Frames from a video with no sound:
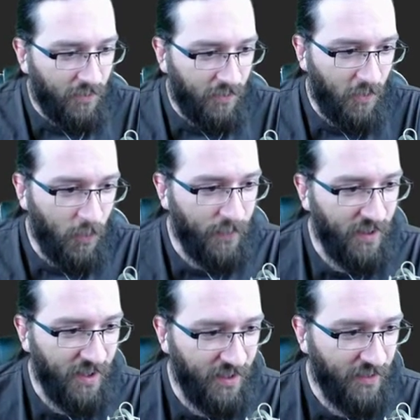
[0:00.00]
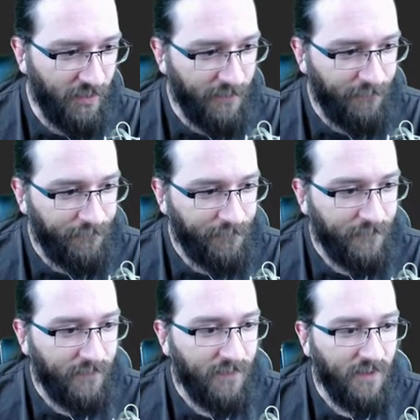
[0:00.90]
Kobe, how you doing?
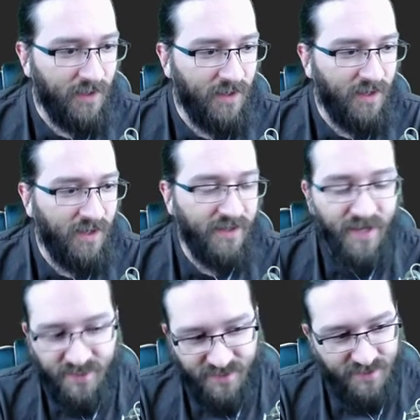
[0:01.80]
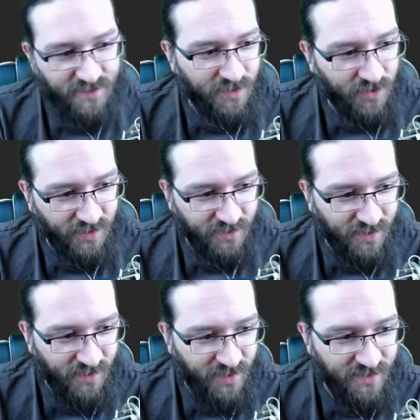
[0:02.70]
Yes, correct.
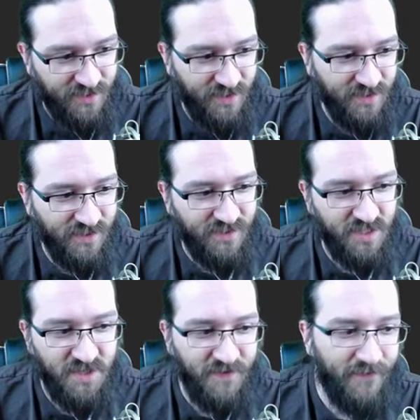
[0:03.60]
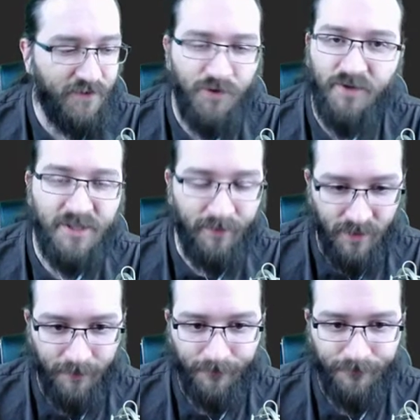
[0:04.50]
The NES is 6502
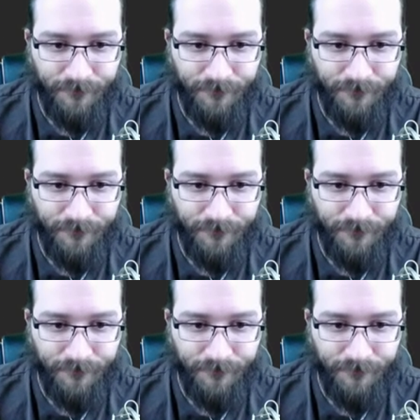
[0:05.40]
assembly.